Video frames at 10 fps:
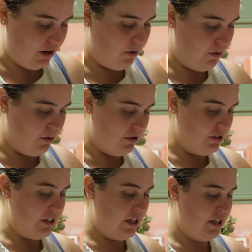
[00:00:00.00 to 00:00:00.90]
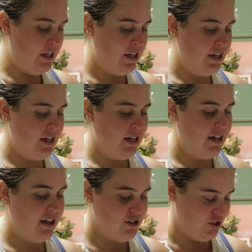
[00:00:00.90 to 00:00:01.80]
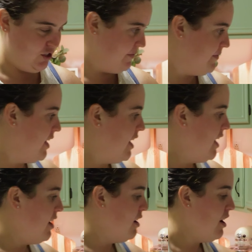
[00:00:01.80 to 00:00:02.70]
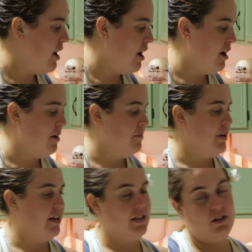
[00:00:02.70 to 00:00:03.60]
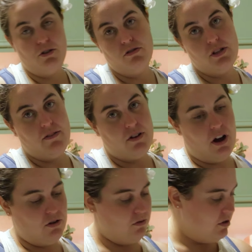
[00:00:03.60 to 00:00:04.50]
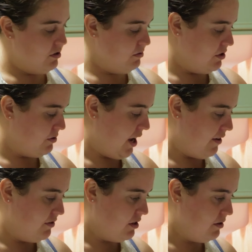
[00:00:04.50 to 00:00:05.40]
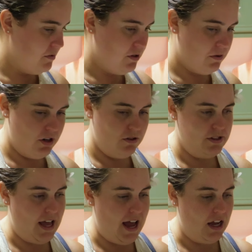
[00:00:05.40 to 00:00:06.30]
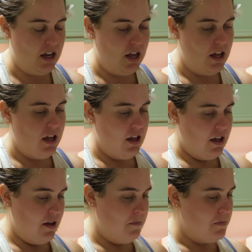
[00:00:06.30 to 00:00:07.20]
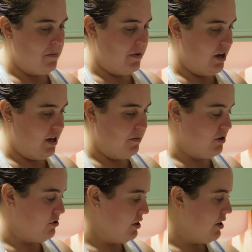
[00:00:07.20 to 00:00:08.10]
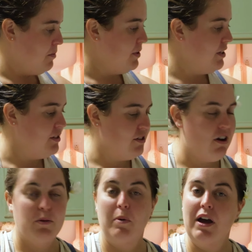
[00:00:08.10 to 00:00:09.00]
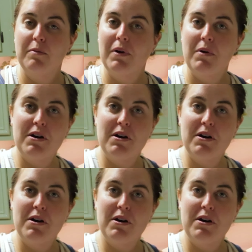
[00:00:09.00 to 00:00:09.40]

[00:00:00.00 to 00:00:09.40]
so oil and sugar. It said to use avocado oil, which we have some, so we're going to use that. But my measuring cup is occupied by